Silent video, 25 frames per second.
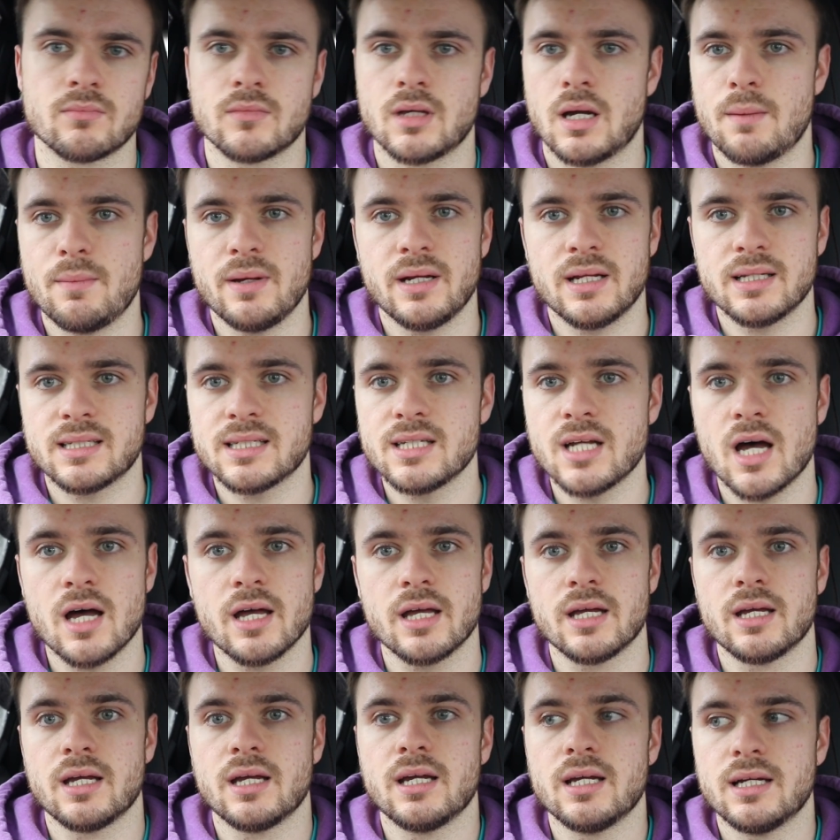I mean, it's
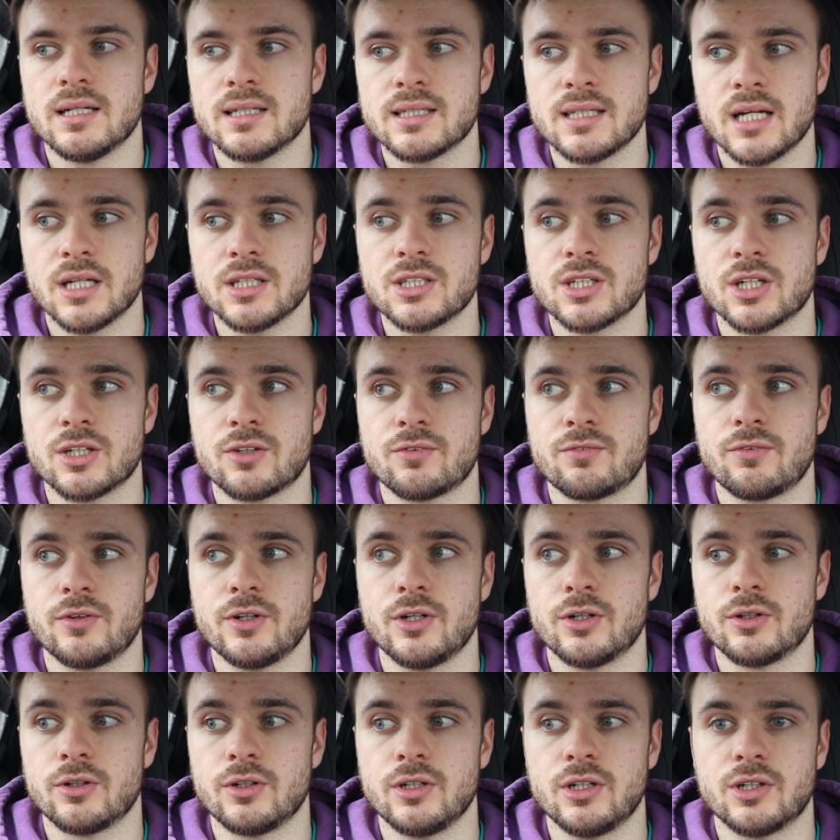not just for
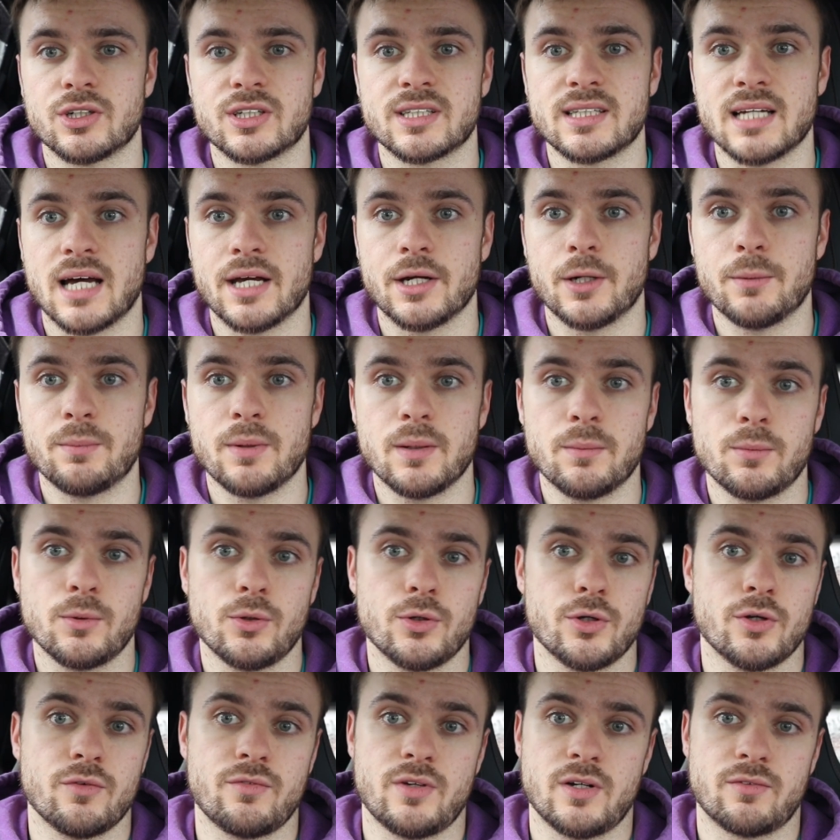your standard people
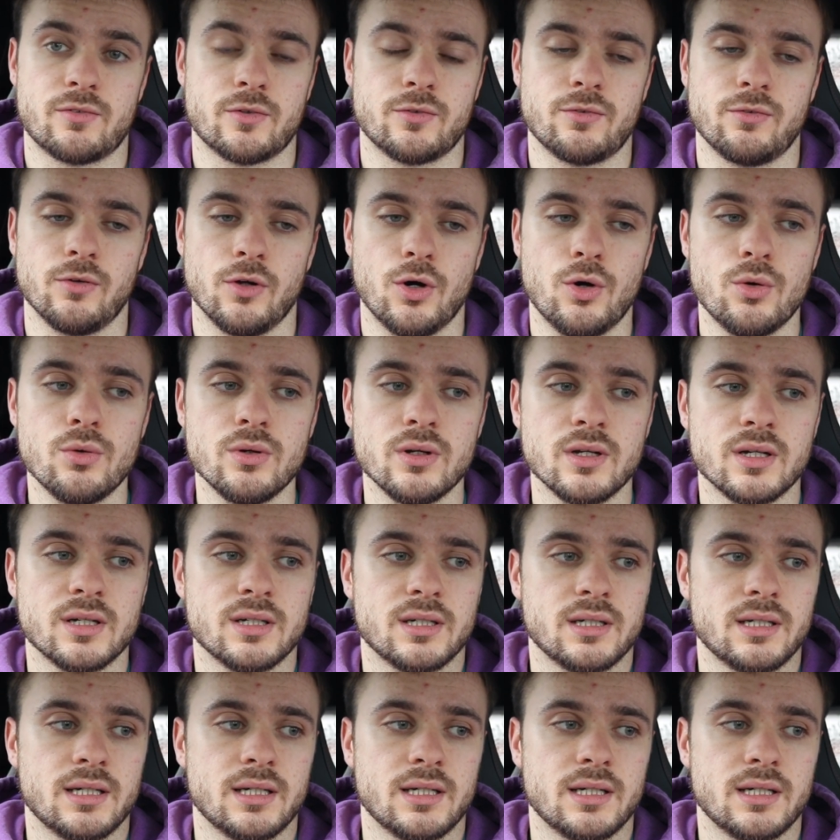who have never flown.